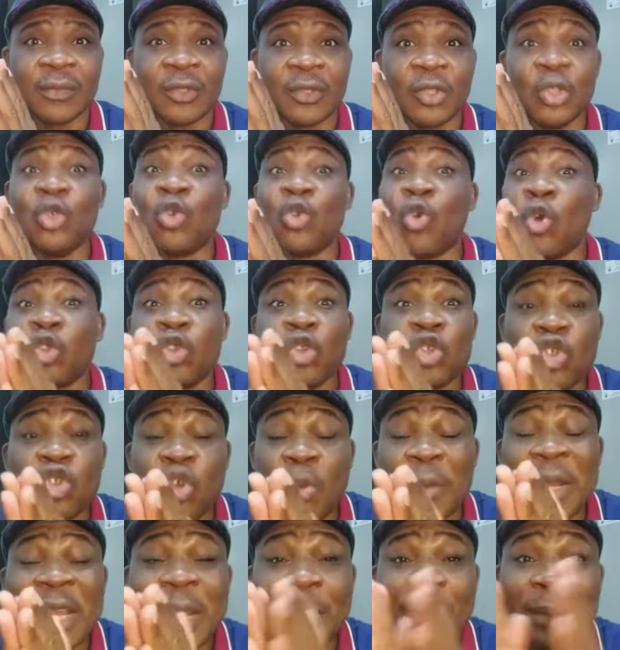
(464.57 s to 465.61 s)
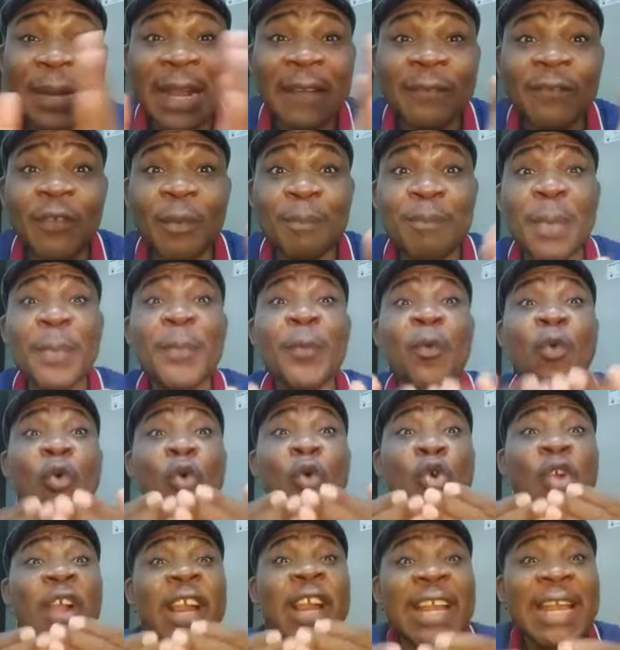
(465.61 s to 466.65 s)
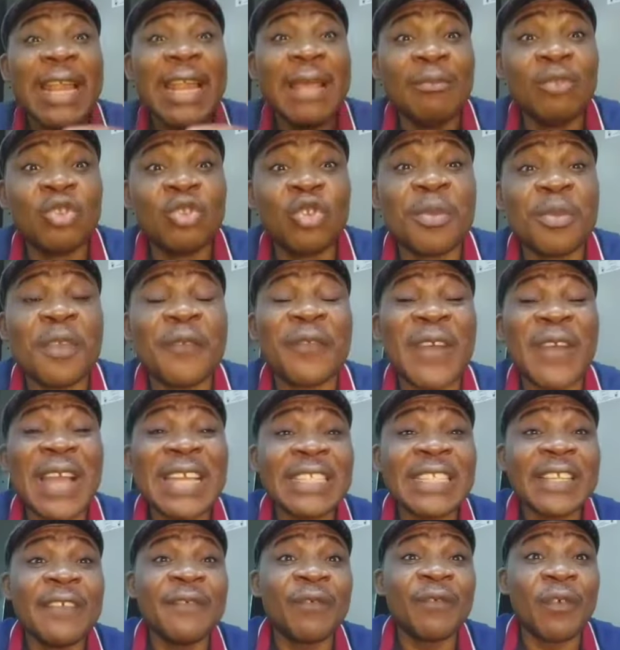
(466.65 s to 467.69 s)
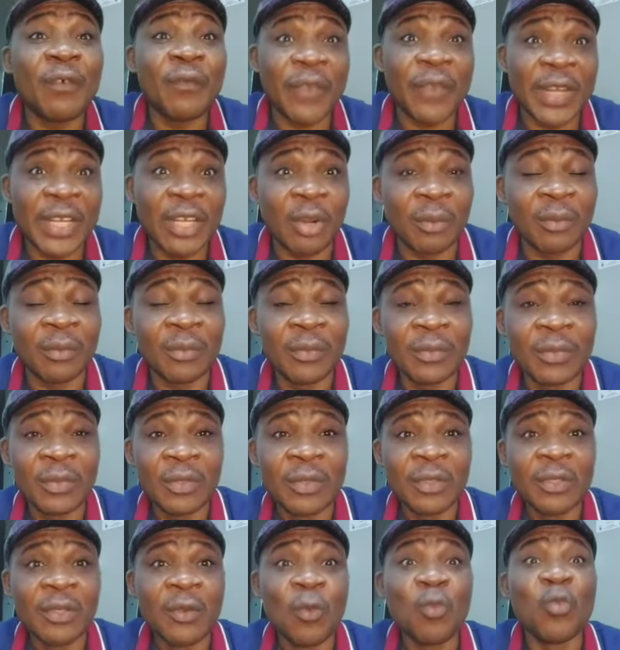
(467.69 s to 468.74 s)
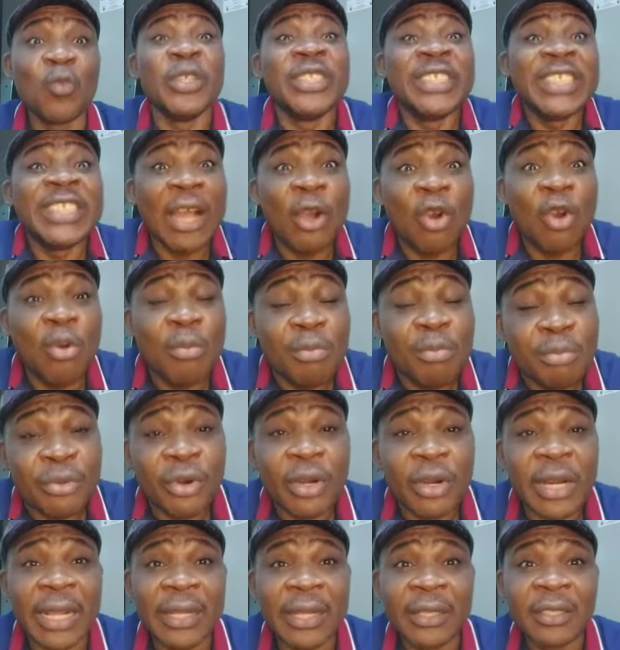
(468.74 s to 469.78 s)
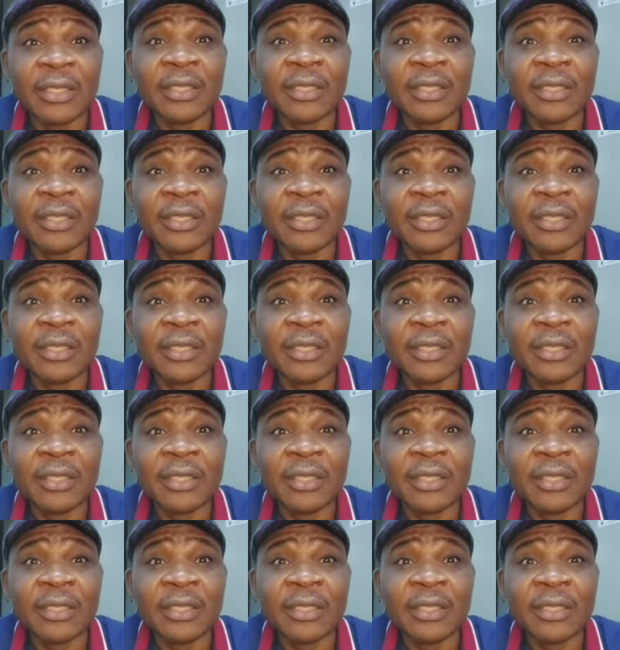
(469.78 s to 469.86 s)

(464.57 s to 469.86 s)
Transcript: You go to so many platforms, people who claim to be fighting for freedom with their own brother.